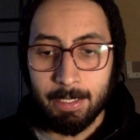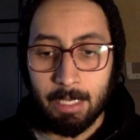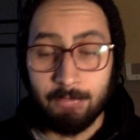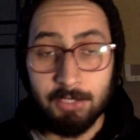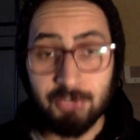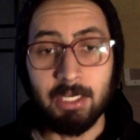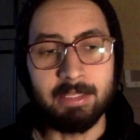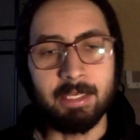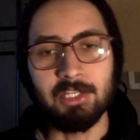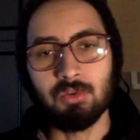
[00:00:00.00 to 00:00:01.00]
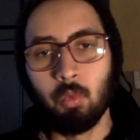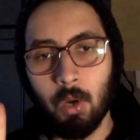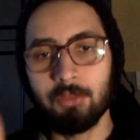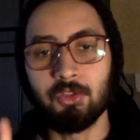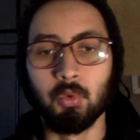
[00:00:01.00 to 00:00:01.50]
Additionally, there is
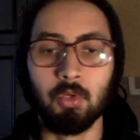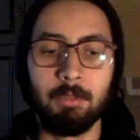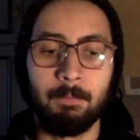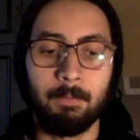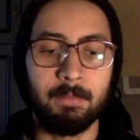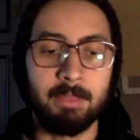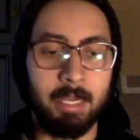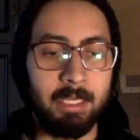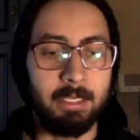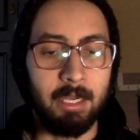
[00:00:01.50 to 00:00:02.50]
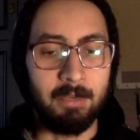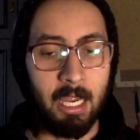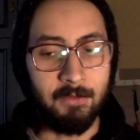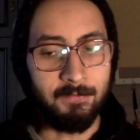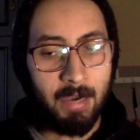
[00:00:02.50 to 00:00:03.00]
one tool that
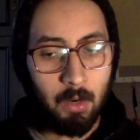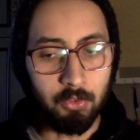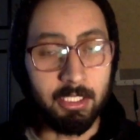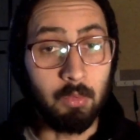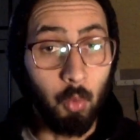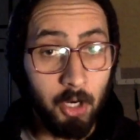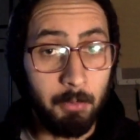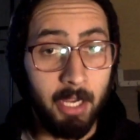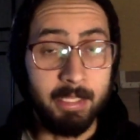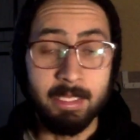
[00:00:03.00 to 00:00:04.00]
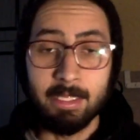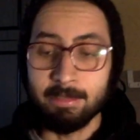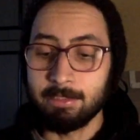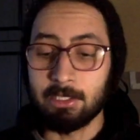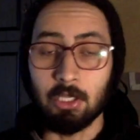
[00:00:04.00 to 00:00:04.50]
I found in Whereby
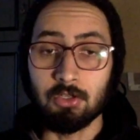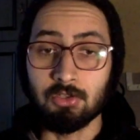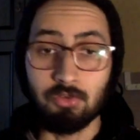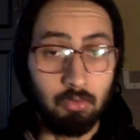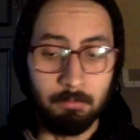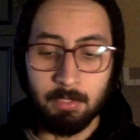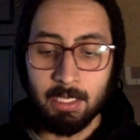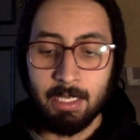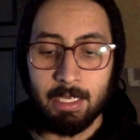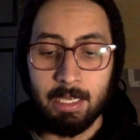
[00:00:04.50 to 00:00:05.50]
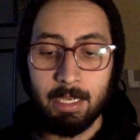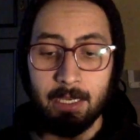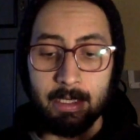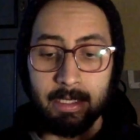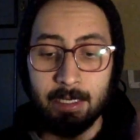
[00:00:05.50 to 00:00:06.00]
that Zoom
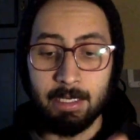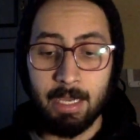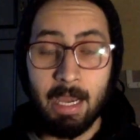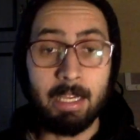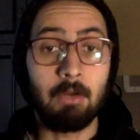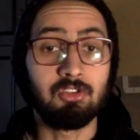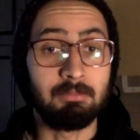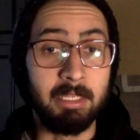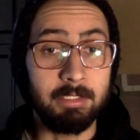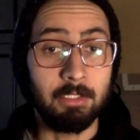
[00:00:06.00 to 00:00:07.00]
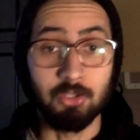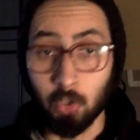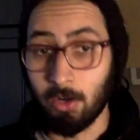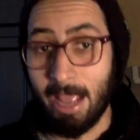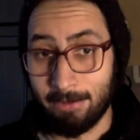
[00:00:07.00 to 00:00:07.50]
and Hangouts Meet
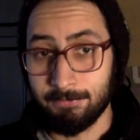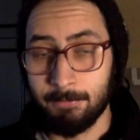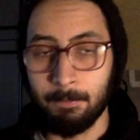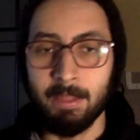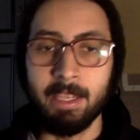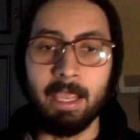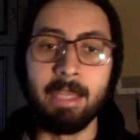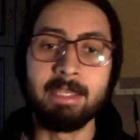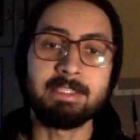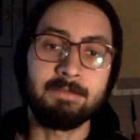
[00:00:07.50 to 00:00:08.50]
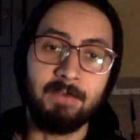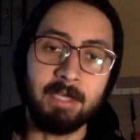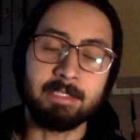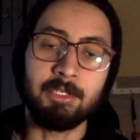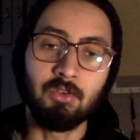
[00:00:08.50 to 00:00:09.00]
don't have. And it's the fact
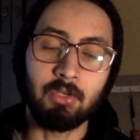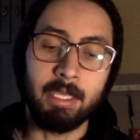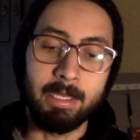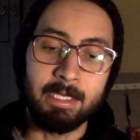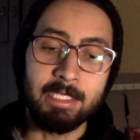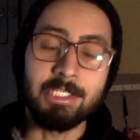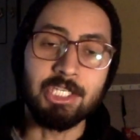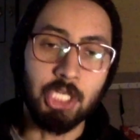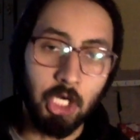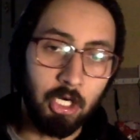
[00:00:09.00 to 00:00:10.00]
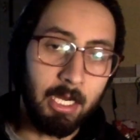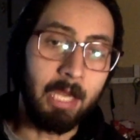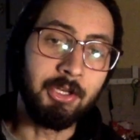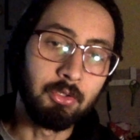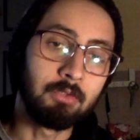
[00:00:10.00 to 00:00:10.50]
that you can share a
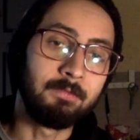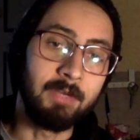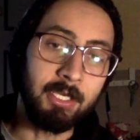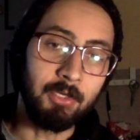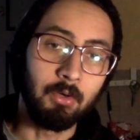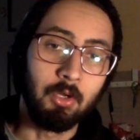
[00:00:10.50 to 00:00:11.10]
YouTube video